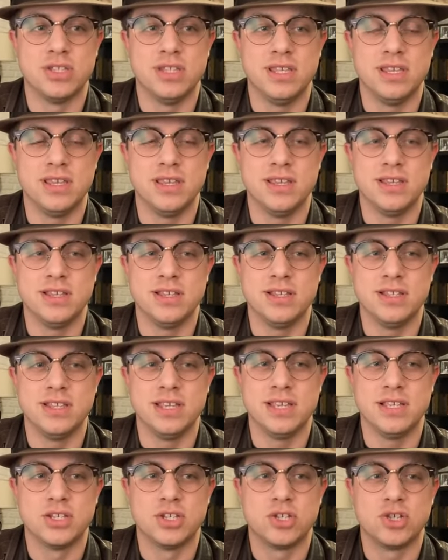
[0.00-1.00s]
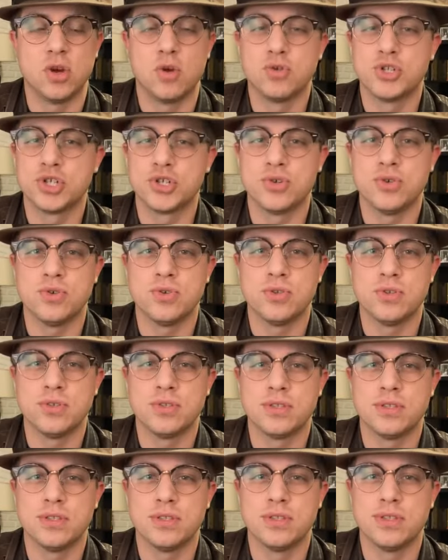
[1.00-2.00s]
the
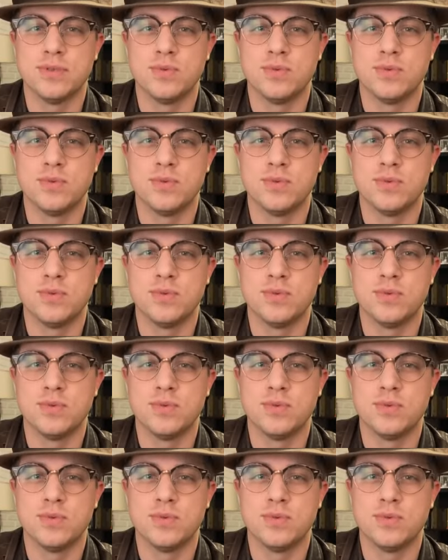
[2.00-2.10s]
social